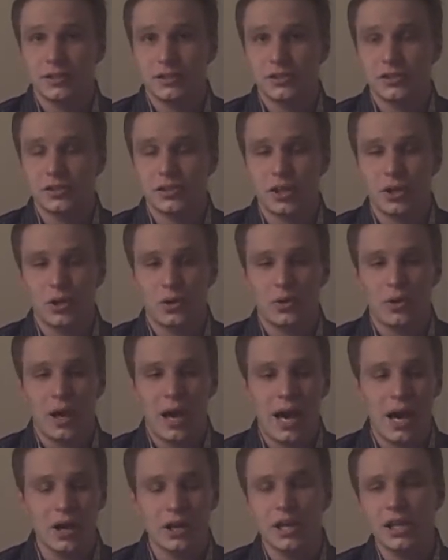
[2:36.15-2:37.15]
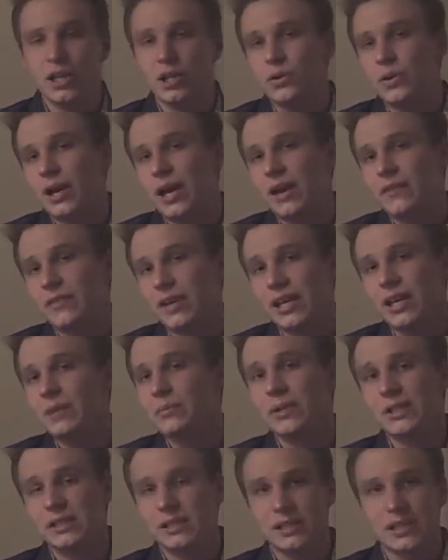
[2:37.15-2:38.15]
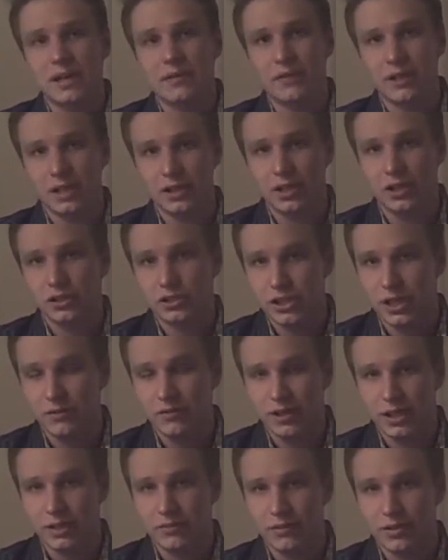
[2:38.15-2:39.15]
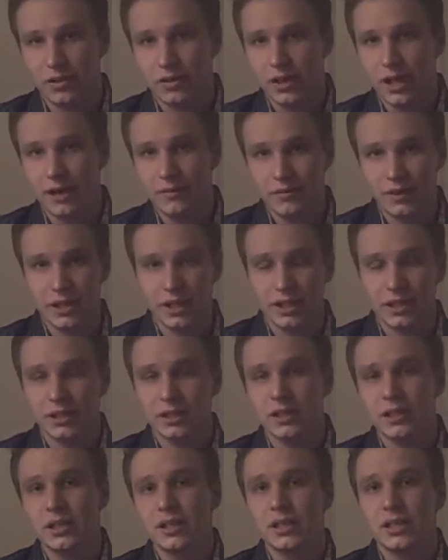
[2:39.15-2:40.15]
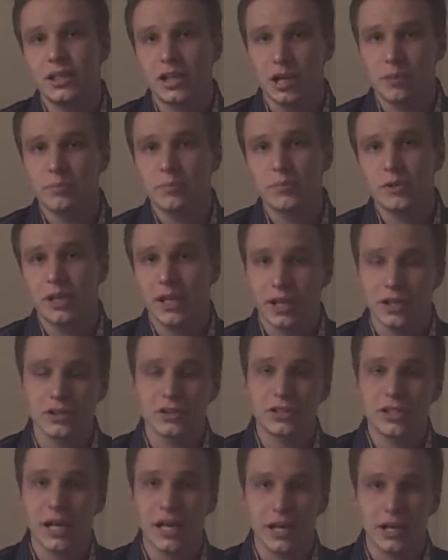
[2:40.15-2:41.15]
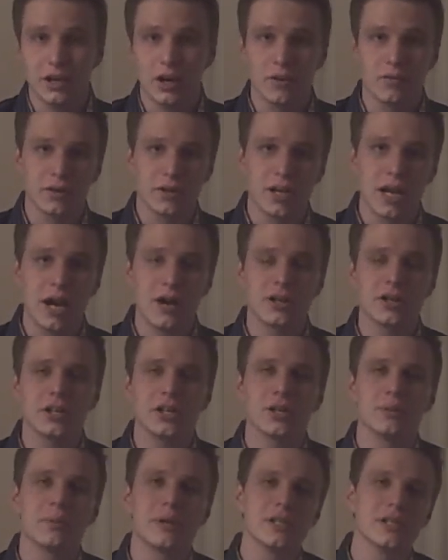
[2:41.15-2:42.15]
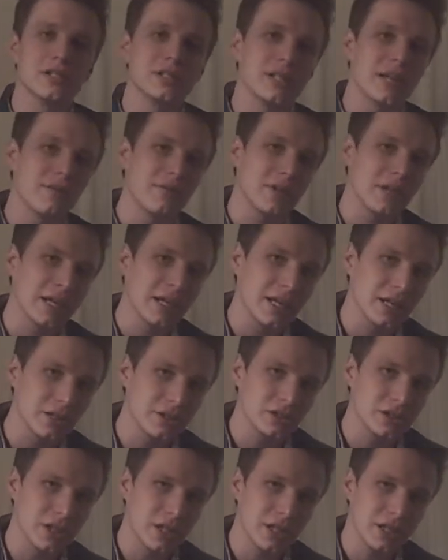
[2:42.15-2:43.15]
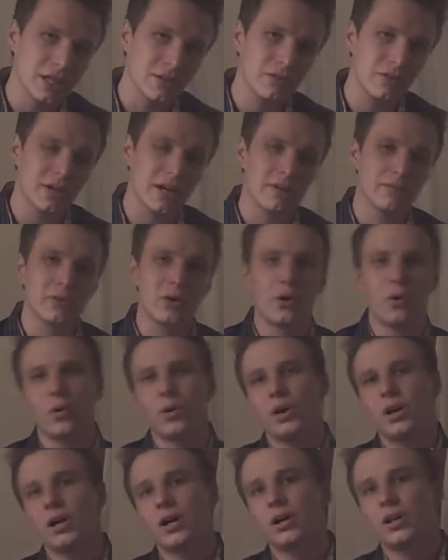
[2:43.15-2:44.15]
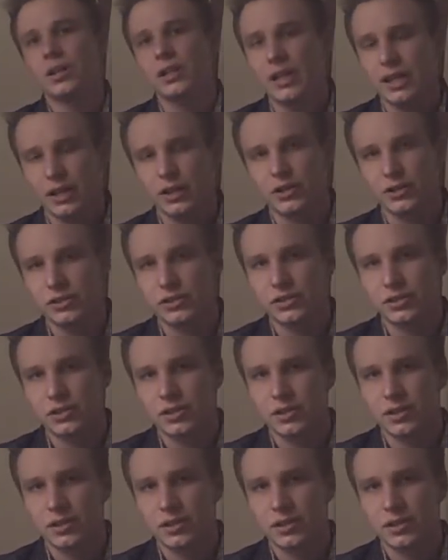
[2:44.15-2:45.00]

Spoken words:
So how can you have any business have any longevity if you don't have any young leaders taking over? How can your business have any energy if you have no leaders